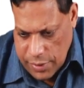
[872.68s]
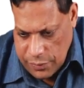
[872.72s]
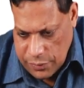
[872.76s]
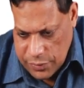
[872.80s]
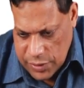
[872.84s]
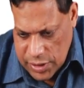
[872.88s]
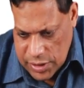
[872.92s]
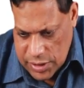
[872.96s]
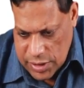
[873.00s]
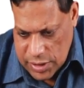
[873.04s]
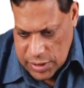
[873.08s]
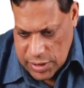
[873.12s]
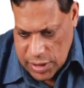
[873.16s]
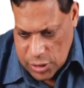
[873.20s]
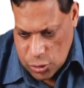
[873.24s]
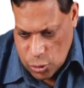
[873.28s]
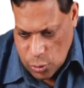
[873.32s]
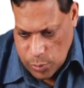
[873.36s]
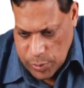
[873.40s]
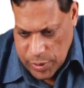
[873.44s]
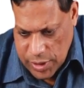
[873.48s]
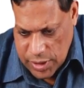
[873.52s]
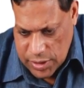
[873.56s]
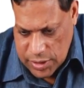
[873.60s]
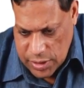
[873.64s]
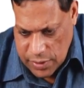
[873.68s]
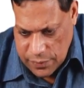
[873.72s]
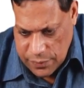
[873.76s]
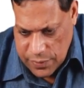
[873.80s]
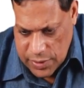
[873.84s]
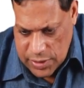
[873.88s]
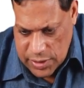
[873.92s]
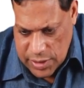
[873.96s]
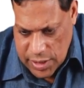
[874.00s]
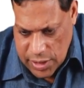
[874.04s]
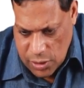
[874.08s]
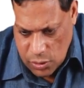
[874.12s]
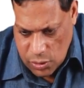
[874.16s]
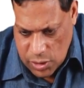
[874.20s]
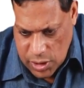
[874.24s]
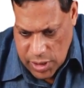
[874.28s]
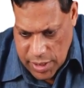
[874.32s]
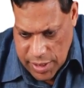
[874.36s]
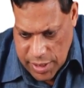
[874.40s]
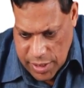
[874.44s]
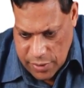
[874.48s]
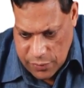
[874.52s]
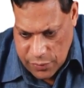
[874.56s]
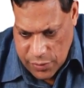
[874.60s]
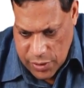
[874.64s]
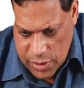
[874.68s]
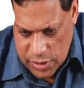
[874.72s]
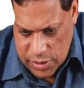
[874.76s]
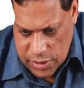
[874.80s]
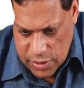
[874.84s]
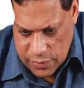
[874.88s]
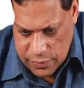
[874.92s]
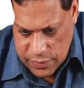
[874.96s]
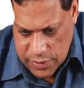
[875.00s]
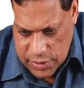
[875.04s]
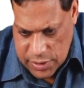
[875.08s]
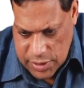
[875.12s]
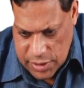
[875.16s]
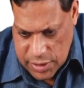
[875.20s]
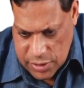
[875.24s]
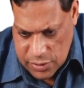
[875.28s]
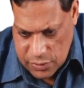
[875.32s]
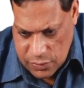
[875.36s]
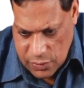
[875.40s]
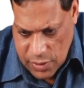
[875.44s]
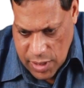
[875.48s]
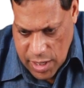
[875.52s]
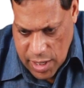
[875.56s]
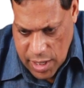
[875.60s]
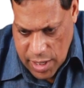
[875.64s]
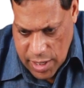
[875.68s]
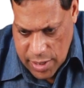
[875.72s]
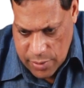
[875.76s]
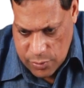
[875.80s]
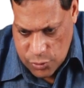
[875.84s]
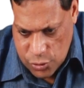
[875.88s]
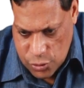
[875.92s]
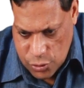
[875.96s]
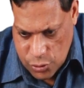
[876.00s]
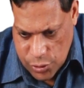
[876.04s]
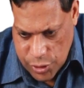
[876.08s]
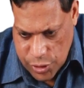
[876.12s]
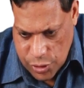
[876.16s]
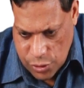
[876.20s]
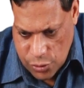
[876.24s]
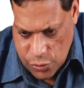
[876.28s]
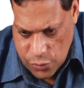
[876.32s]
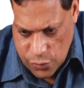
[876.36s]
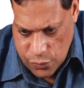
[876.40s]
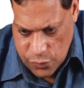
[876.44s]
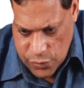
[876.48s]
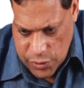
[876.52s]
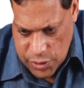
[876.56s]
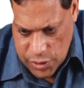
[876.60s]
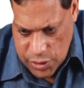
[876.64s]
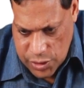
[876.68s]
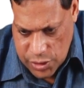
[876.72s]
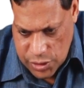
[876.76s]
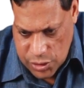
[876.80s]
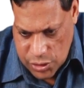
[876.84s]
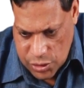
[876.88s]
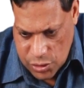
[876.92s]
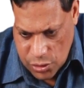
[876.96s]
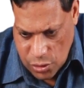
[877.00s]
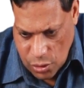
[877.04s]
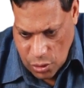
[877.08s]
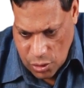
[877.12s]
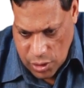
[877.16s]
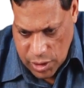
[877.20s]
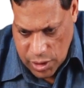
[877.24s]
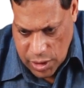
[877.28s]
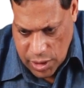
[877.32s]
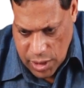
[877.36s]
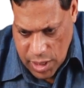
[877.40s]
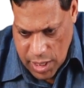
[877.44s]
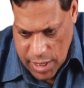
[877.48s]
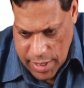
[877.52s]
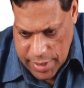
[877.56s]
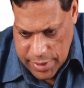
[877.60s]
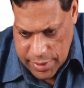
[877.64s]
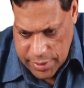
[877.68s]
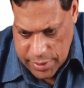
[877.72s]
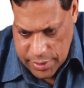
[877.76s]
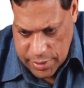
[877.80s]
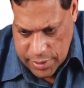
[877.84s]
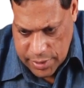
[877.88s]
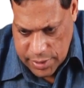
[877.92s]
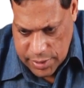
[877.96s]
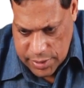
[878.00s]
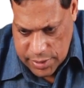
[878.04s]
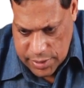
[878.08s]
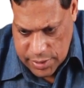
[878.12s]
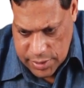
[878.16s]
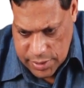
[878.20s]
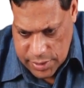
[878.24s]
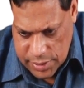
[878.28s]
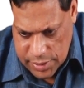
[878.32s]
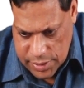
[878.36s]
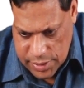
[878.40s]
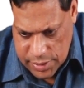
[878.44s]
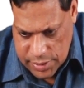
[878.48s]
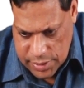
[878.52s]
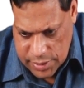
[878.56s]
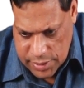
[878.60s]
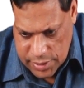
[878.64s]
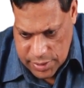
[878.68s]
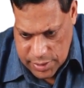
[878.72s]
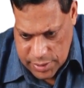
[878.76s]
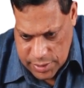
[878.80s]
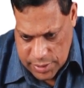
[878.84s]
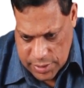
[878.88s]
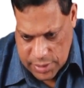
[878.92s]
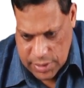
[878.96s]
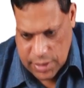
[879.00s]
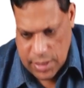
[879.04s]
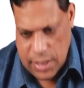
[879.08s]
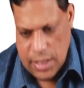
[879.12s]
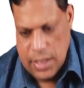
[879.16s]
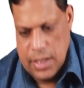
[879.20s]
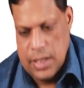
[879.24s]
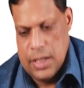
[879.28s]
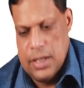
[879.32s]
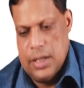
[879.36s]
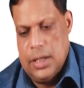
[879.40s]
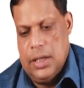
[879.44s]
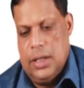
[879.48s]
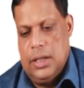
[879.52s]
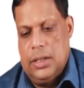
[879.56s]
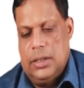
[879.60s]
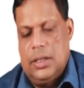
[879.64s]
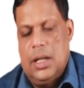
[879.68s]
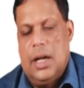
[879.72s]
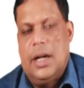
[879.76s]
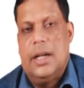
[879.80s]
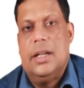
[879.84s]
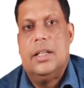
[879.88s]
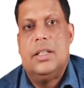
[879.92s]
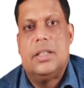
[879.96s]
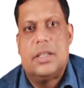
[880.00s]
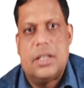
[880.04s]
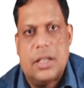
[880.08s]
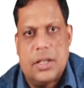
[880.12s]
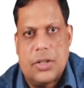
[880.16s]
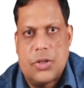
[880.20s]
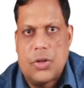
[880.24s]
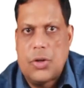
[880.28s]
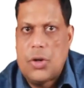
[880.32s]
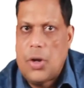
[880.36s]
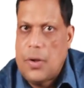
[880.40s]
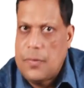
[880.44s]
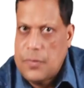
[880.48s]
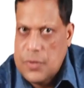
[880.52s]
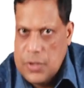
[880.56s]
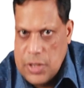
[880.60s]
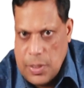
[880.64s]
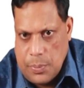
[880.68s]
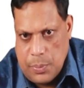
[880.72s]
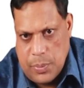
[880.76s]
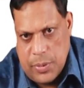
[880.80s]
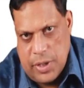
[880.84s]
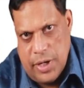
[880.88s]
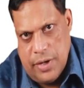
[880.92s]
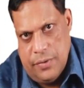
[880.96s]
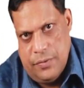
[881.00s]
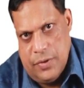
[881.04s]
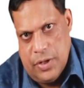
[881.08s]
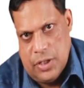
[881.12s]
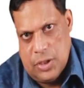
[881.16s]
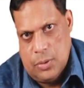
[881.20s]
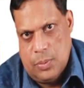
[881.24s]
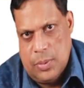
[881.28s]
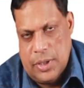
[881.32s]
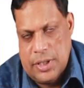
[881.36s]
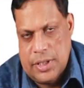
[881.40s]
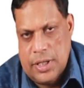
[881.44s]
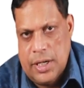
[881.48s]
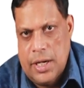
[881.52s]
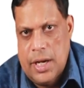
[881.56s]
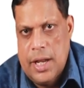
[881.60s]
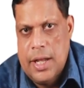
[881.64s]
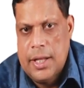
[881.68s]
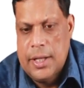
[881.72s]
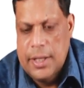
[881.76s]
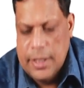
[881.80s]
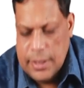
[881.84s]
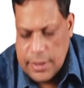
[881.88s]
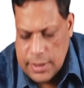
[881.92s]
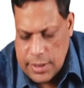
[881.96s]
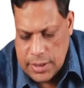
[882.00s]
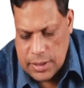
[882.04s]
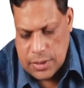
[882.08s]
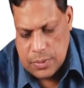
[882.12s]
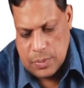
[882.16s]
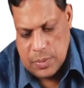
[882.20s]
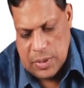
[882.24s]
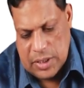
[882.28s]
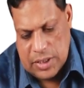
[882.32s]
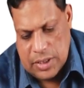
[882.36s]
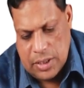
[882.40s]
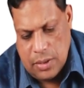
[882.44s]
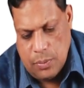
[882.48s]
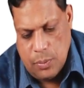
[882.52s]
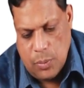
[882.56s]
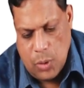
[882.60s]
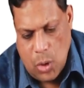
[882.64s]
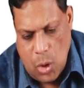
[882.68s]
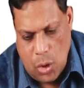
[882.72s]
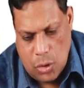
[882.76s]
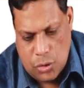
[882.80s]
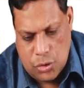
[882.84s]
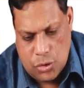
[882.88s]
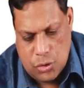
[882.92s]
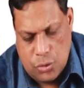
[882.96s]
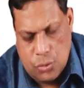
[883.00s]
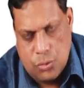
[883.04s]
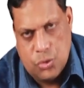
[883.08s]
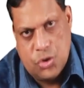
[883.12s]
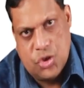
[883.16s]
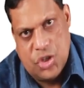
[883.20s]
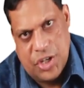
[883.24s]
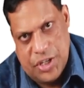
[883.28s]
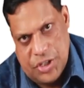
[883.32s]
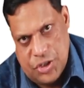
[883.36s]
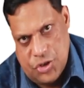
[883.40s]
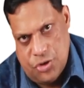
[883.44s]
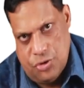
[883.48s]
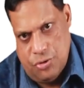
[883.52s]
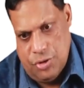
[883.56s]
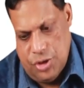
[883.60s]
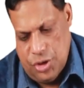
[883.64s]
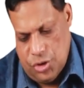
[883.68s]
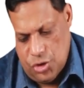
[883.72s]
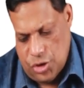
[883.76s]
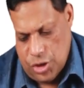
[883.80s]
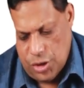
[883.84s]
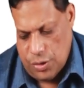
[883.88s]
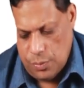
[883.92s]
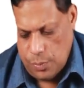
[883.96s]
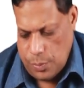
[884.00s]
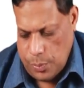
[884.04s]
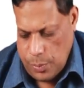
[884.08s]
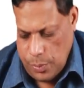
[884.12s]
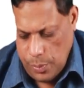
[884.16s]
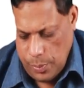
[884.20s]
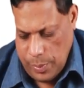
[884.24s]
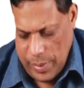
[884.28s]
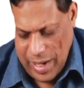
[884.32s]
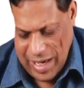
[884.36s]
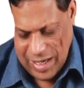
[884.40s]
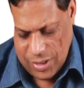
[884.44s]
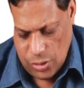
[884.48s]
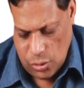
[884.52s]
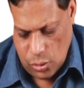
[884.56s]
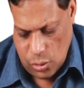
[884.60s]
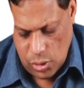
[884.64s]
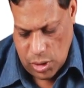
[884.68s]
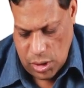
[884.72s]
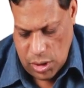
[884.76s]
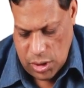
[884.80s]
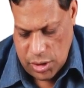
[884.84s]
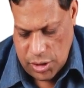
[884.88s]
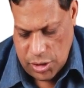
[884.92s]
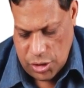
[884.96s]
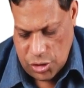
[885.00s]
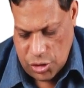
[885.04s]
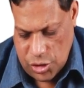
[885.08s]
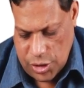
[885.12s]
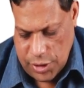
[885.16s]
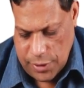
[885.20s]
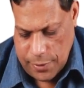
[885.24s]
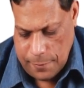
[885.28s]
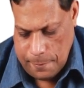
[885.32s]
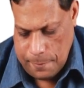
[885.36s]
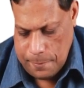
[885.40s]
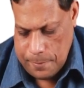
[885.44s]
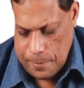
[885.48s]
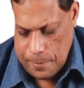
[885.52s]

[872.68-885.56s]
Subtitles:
if this is the superior surface, then on the inferior surface. That is why I am showing you with this dotted line. This is the insertion of subclavius muscle. This muscle belongs to chest region, pectoral region.